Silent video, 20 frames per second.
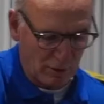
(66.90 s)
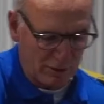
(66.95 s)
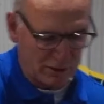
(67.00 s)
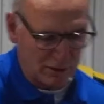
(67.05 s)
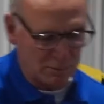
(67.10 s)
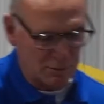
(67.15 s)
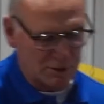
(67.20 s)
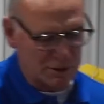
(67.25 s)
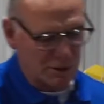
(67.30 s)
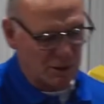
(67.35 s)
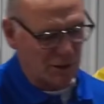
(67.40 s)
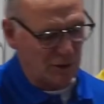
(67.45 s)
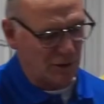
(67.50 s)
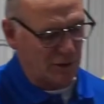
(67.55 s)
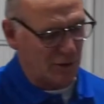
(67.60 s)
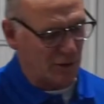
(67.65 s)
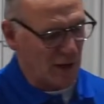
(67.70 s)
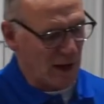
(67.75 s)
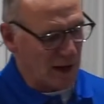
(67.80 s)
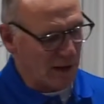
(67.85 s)
of material
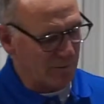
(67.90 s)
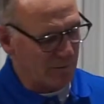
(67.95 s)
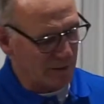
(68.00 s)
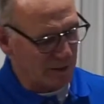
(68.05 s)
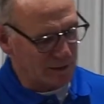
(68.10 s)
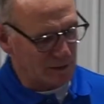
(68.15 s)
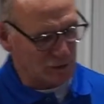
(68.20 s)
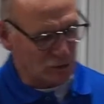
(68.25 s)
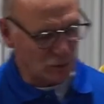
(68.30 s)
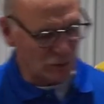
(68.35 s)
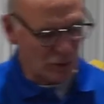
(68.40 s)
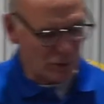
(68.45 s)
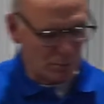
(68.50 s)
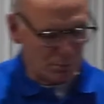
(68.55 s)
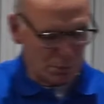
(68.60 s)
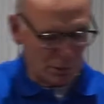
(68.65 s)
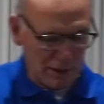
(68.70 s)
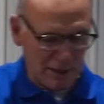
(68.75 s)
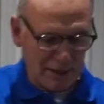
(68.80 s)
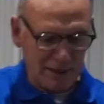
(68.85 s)
you're having so your
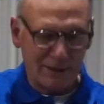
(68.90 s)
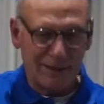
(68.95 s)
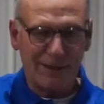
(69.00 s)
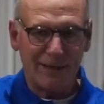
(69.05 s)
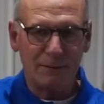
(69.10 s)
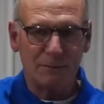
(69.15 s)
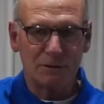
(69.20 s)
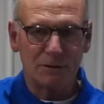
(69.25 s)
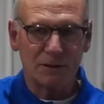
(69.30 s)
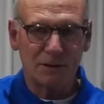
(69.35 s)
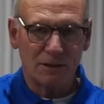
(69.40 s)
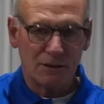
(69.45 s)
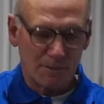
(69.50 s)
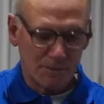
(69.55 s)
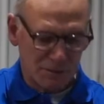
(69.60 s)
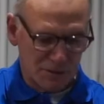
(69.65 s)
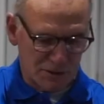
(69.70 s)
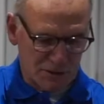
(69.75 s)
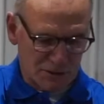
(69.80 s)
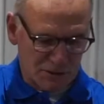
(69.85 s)
blade keeps
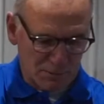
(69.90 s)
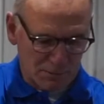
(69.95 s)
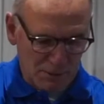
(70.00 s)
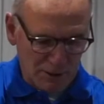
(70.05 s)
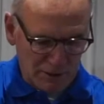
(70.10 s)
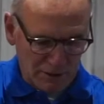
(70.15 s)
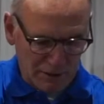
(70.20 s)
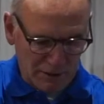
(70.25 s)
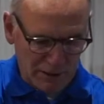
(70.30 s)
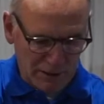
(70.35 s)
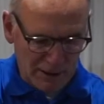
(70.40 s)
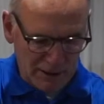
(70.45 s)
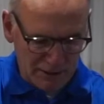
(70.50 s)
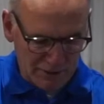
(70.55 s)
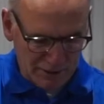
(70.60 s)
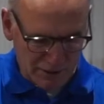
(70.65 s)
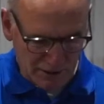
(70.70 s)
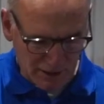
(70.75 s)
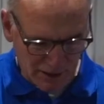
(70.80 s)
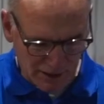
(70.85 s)
stability in
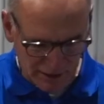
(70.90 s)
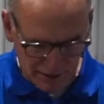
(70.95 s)
the cutting